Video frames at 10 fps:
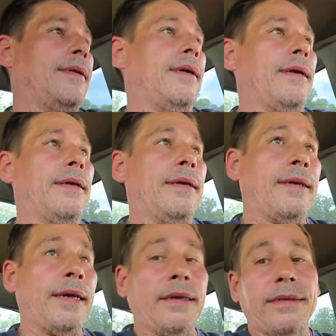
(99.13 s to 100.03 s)
Uh,
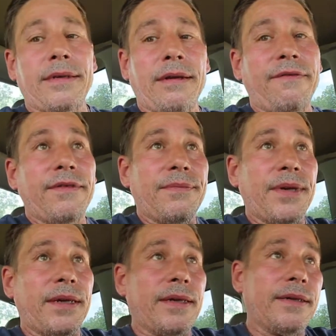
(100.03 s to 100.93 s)
now it's off to
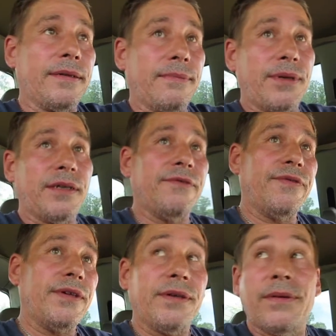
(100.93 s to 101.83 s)
making the best
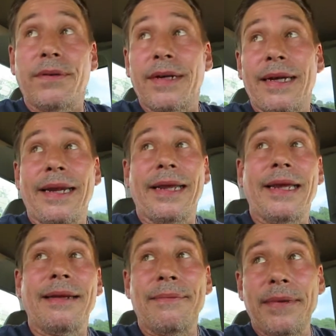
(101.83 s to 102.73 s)
video I
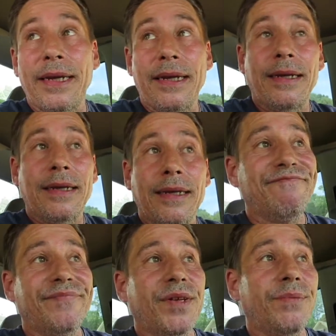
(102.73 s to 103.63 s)
can make,
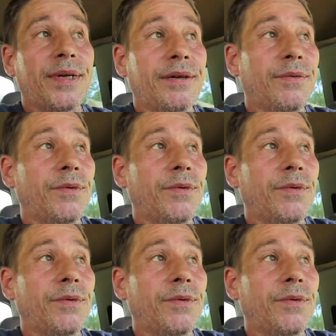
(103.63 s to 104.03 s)
no matter